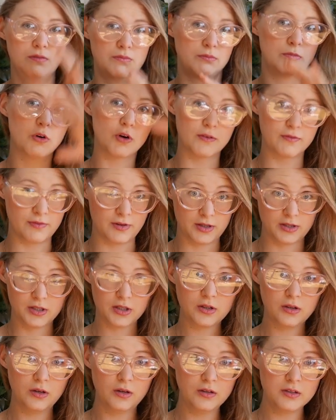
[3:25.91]
more
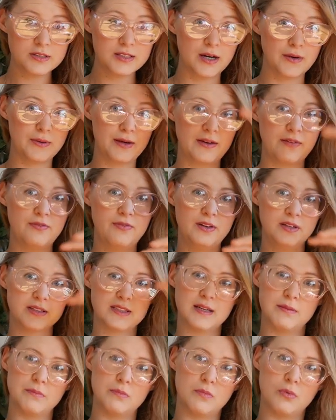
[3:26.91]
vertical, so that way it
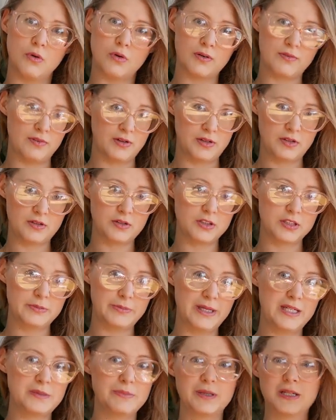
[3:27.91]
fills up more vertical
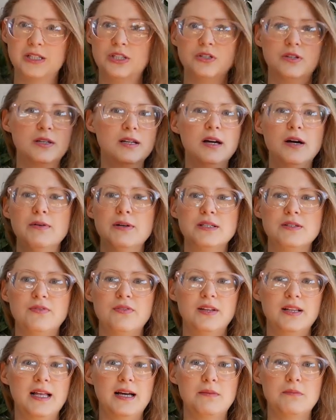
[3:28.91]
space, because you can always
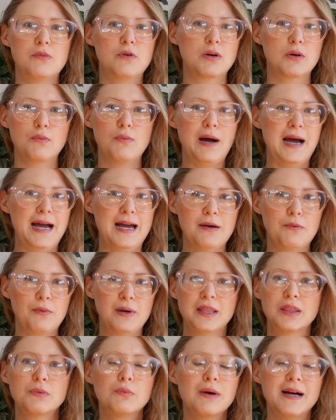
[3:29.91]
fill out more
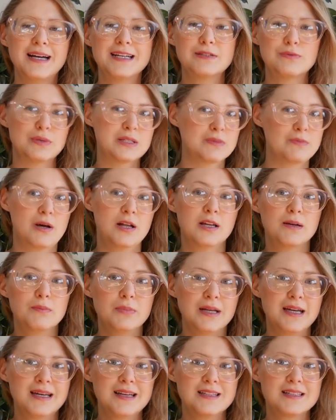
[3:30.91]
width-wise with smaller
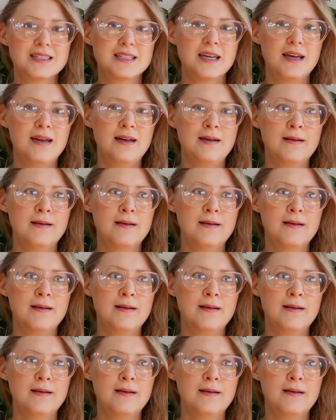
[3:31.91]
plants,